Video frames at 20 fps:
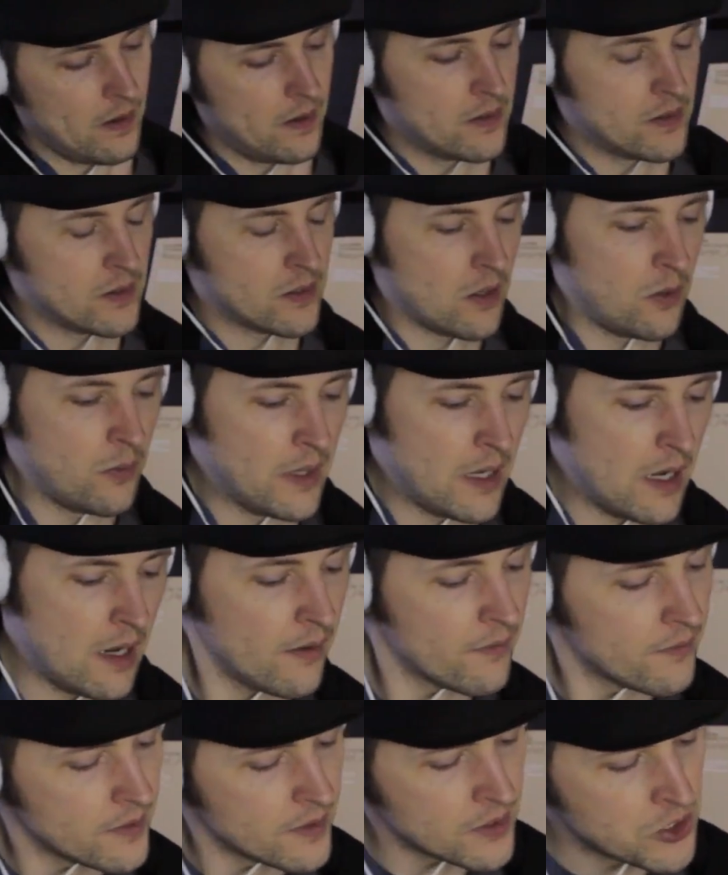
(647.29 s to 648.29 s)
So we
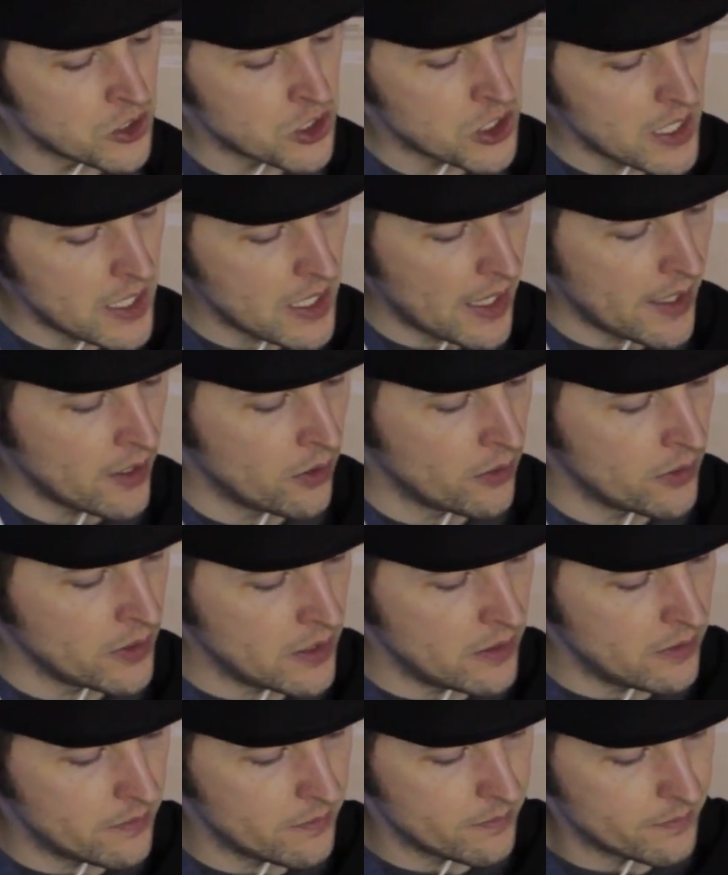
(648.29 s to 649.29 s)
have G
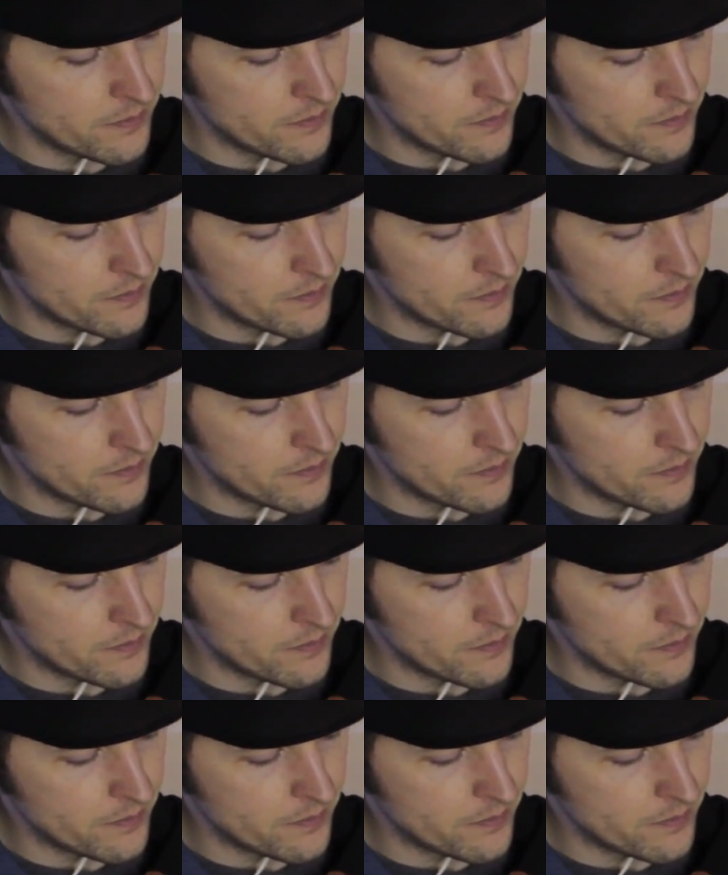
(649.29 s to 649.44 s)
Ionian,